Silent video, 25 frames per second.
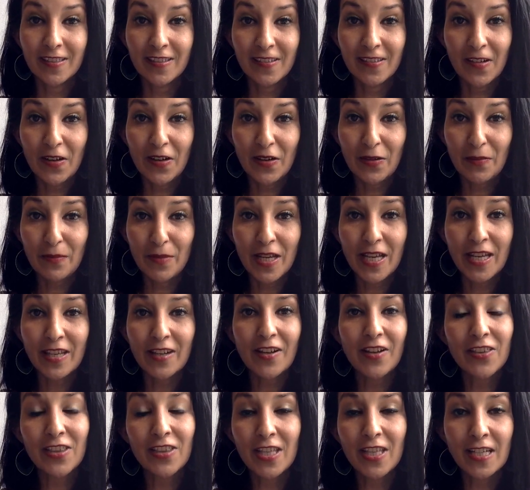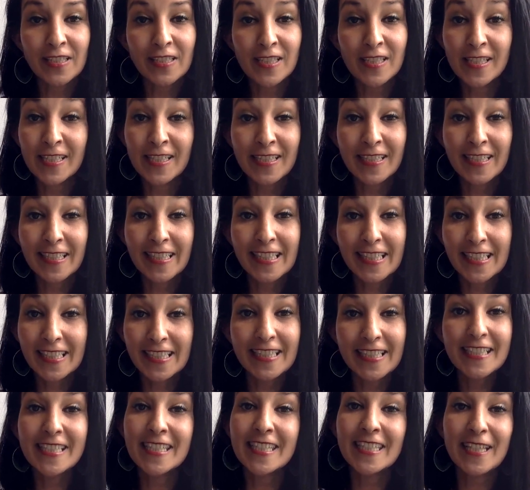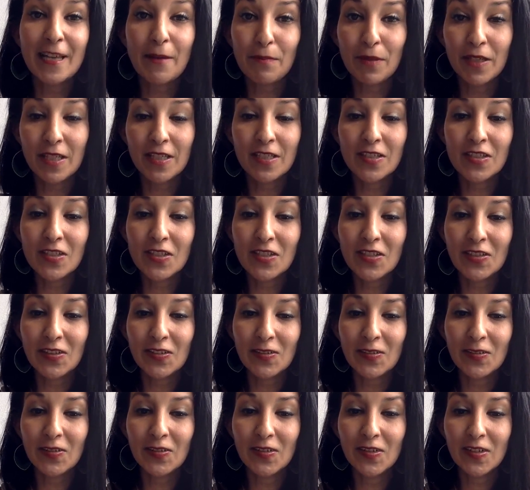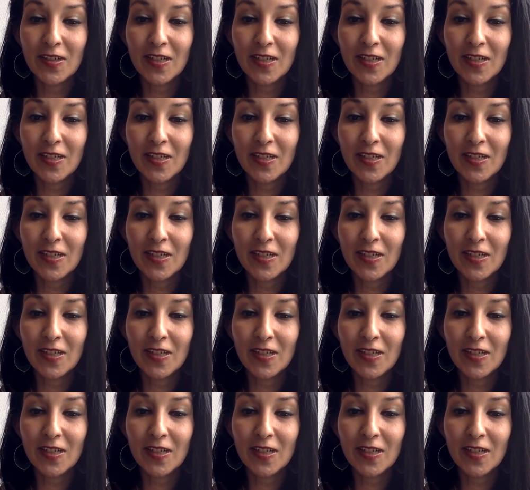um, and authentically step into